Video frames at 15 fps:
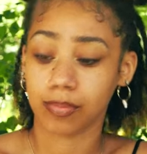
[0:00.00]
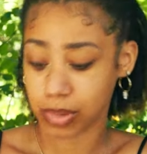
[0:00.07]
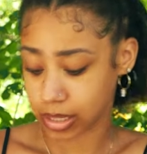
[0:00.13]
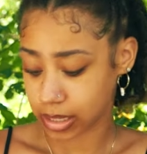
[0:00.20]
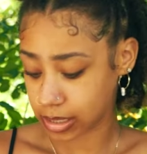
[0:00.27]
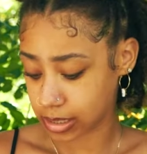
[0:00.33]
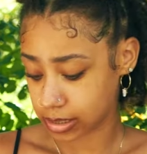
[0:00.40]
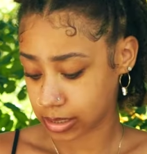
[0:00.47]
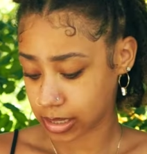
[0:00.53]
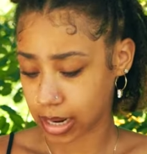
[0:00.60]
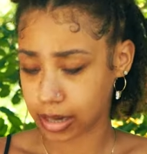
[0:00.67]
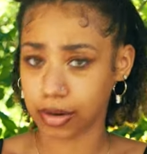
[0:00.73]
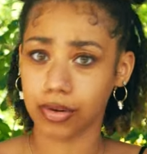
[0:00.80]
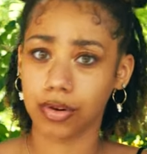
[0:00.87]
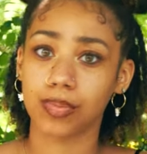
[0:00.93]
because I
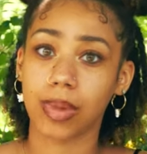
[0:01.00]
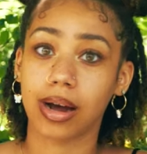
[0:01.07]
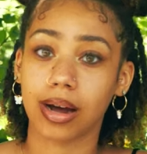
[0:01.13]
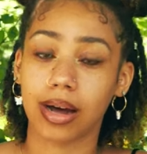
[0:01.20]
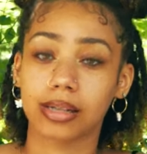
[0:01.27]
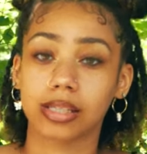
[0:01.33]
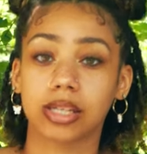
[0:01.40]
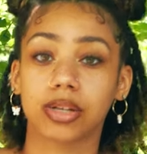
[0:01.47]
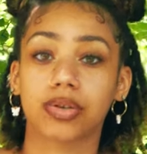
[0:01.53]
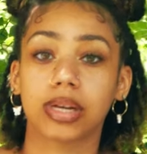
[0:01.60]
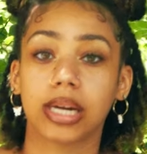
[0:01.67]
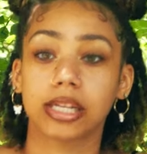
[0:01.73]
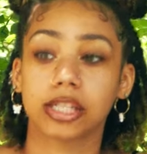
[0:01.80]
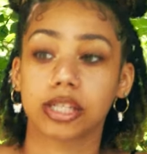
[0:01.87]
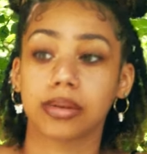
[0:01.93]
do my content
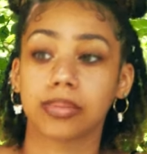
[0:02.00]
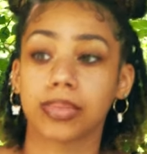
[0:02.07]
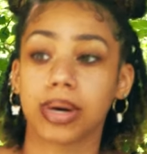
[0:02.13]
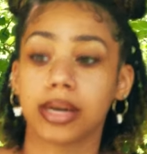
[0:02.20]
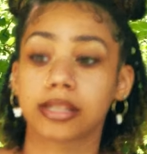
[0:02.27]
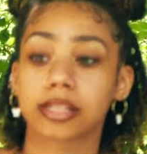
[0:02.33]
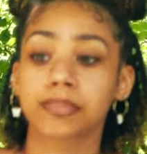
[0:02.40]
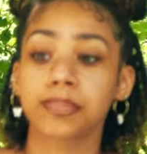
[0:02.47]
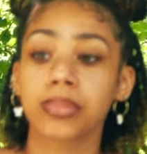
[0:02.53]
creation, but